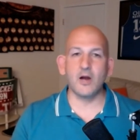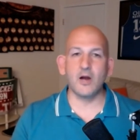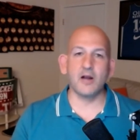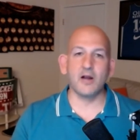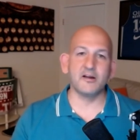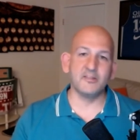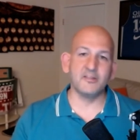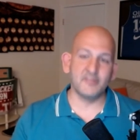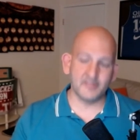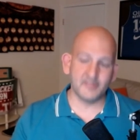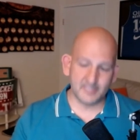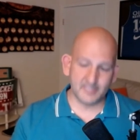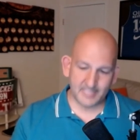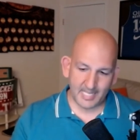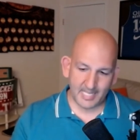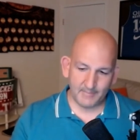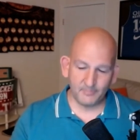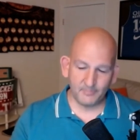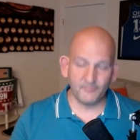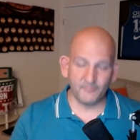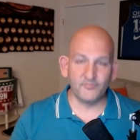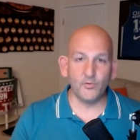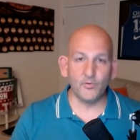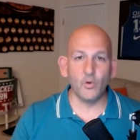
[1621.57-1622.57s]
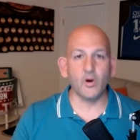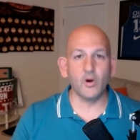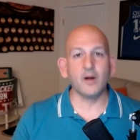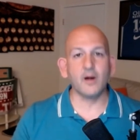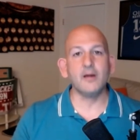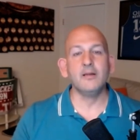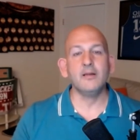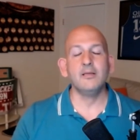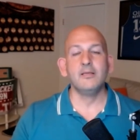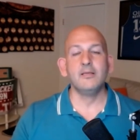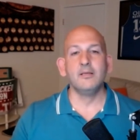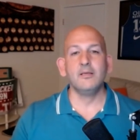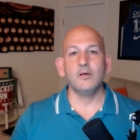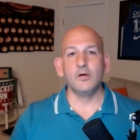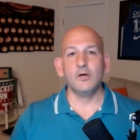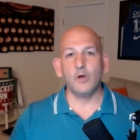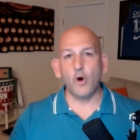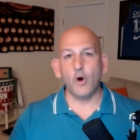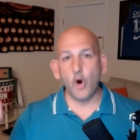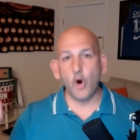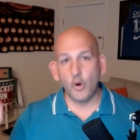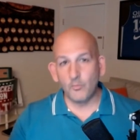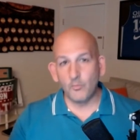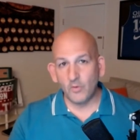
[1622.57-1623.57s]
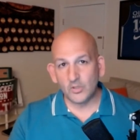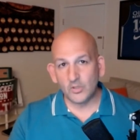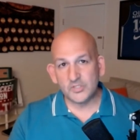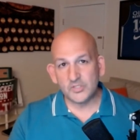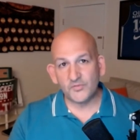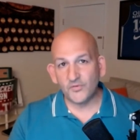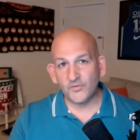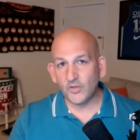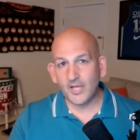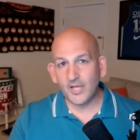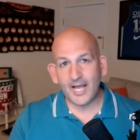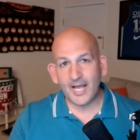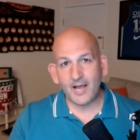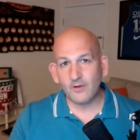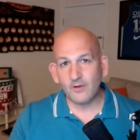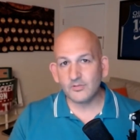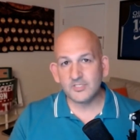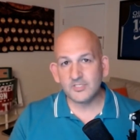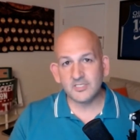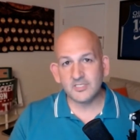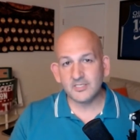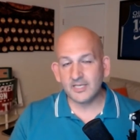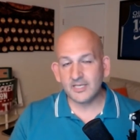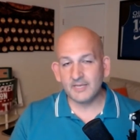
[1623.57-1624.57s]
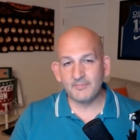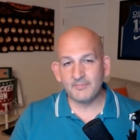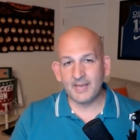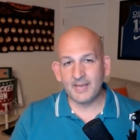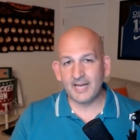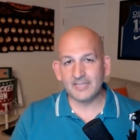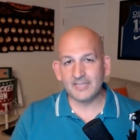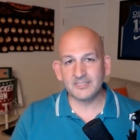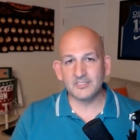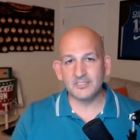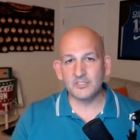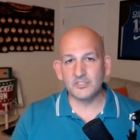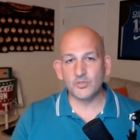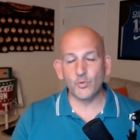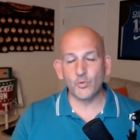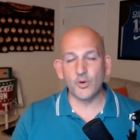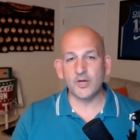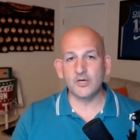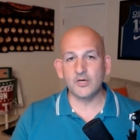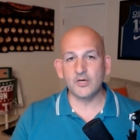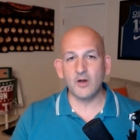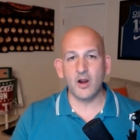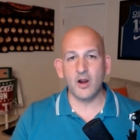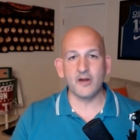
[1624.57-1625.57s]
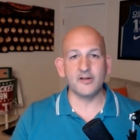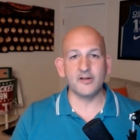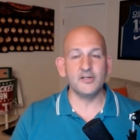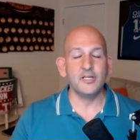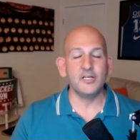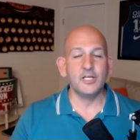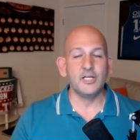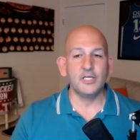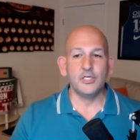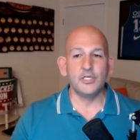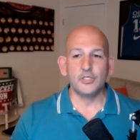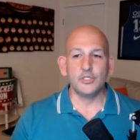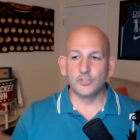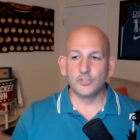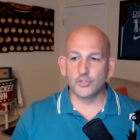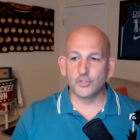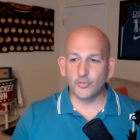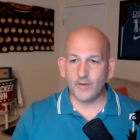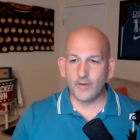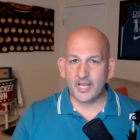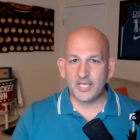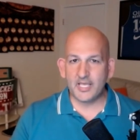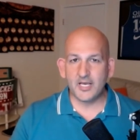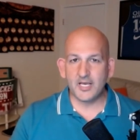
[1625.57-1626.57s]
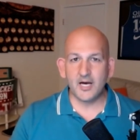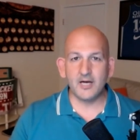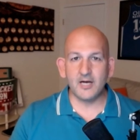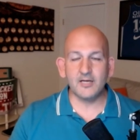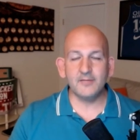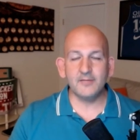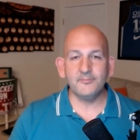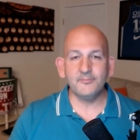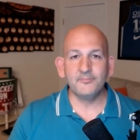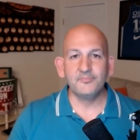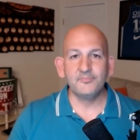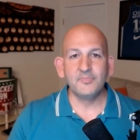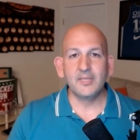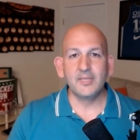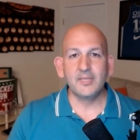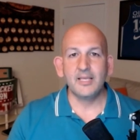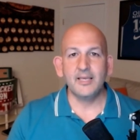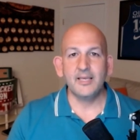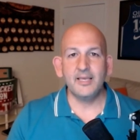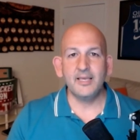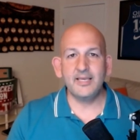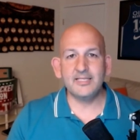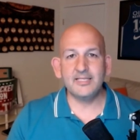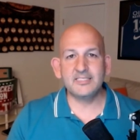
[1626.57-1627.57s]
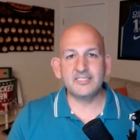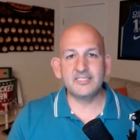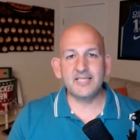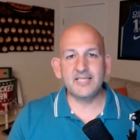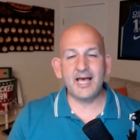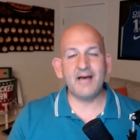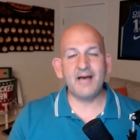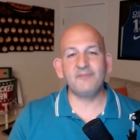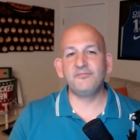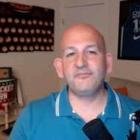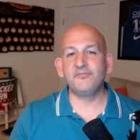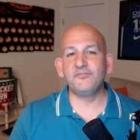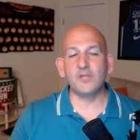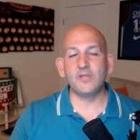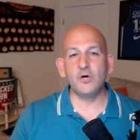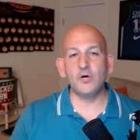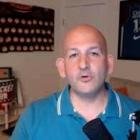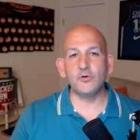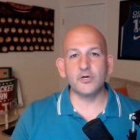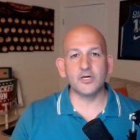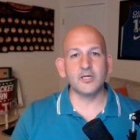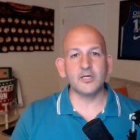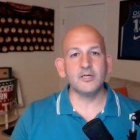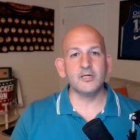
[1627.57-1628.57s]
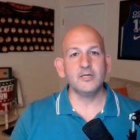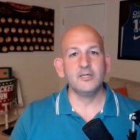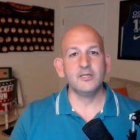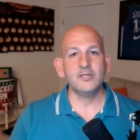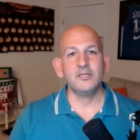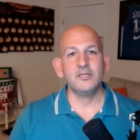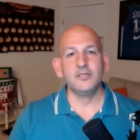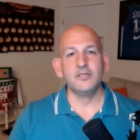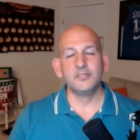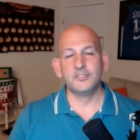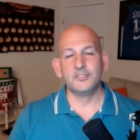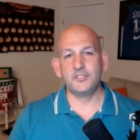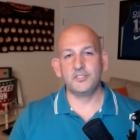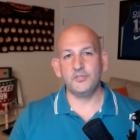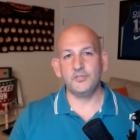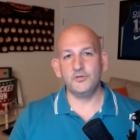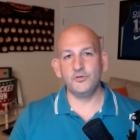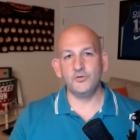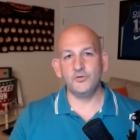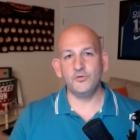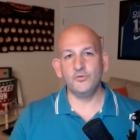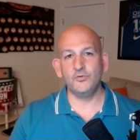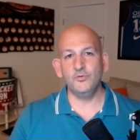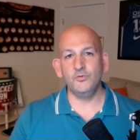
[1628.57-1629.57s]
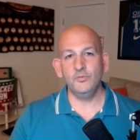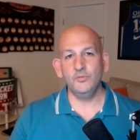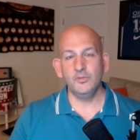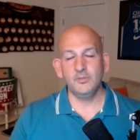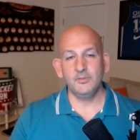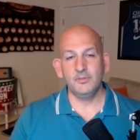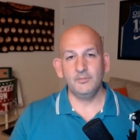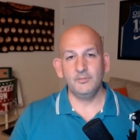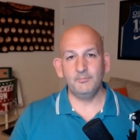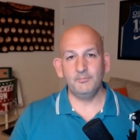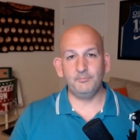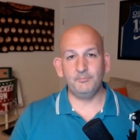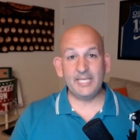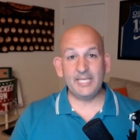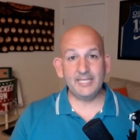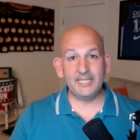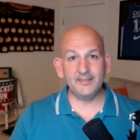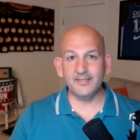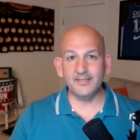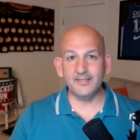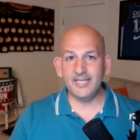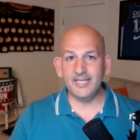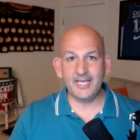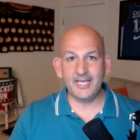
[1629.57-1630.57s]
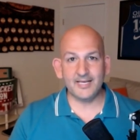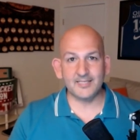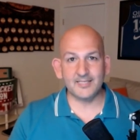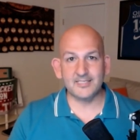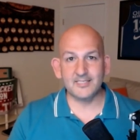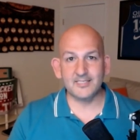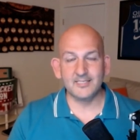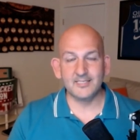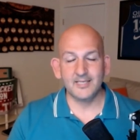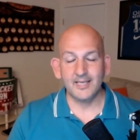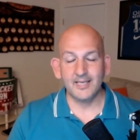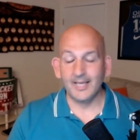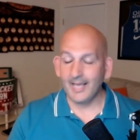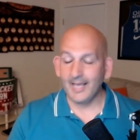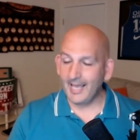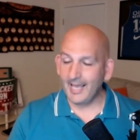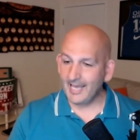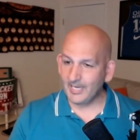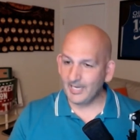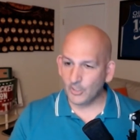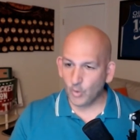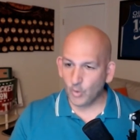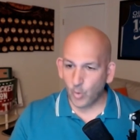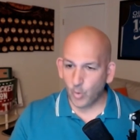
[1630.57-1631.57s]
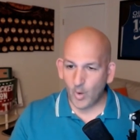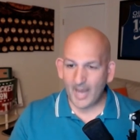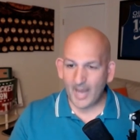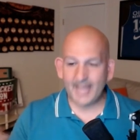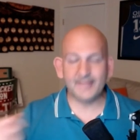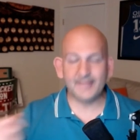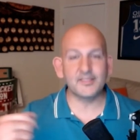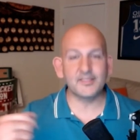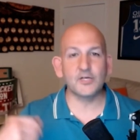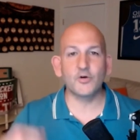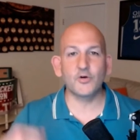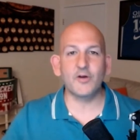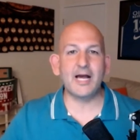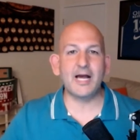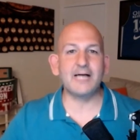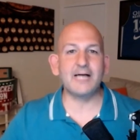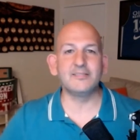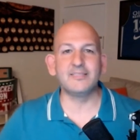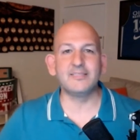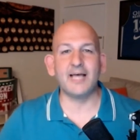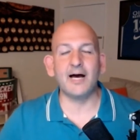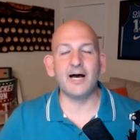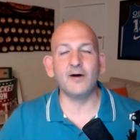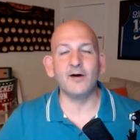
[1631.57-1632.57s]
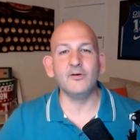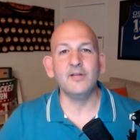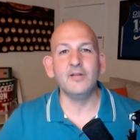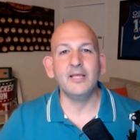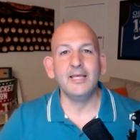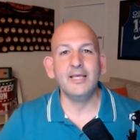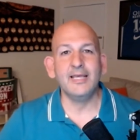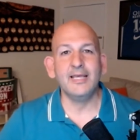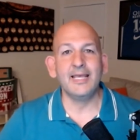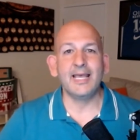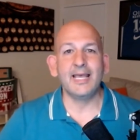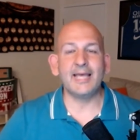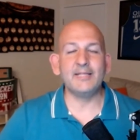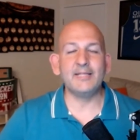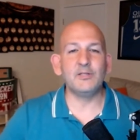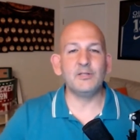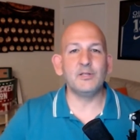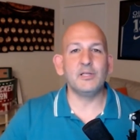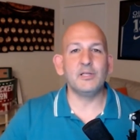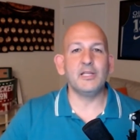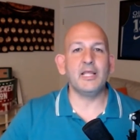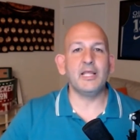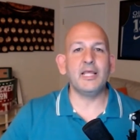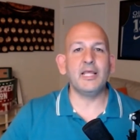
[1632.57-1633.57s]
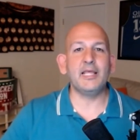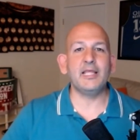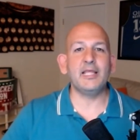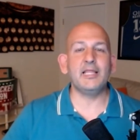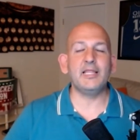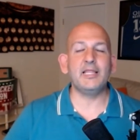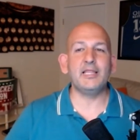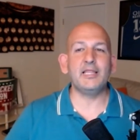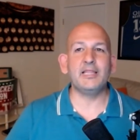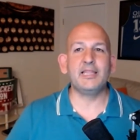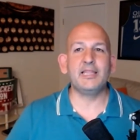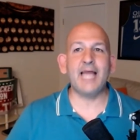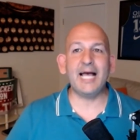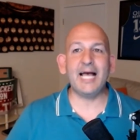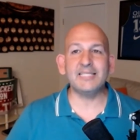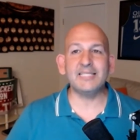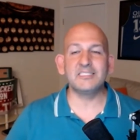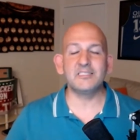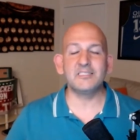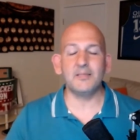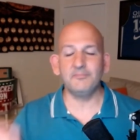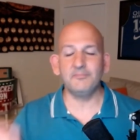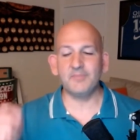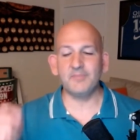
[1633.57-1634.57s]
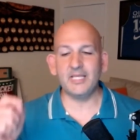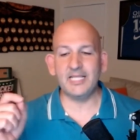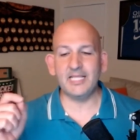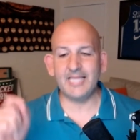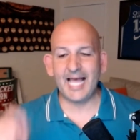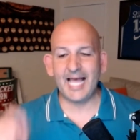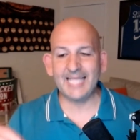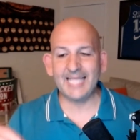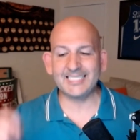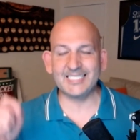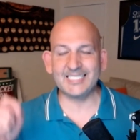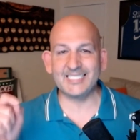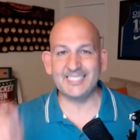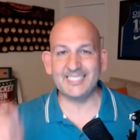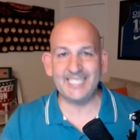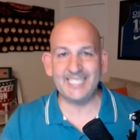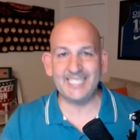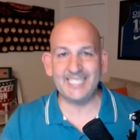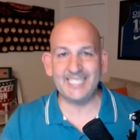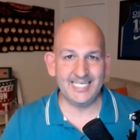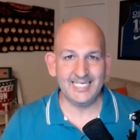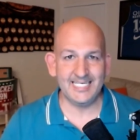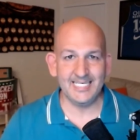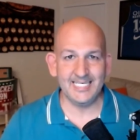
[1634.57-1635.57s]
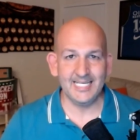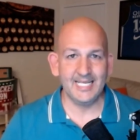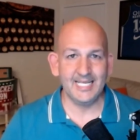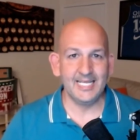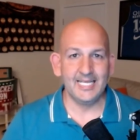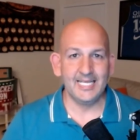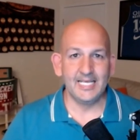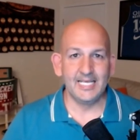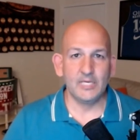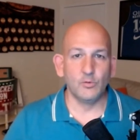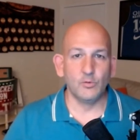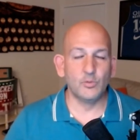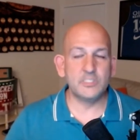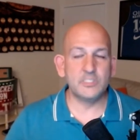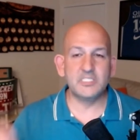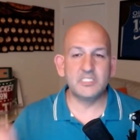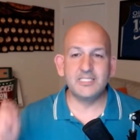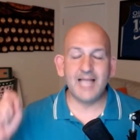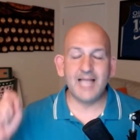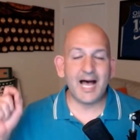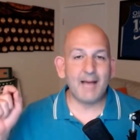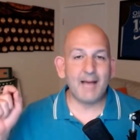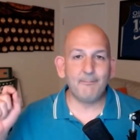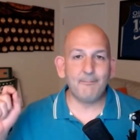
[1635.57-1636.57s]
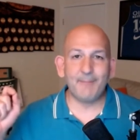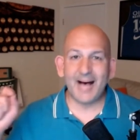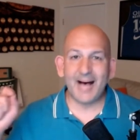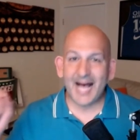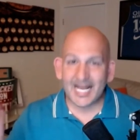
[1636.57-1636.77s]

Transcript: Garden the day before. Almost full house in Madison Square Garden. Trae Young hits that floater to beat the Knicks and quiet the crowd down. And that's something, that scene was not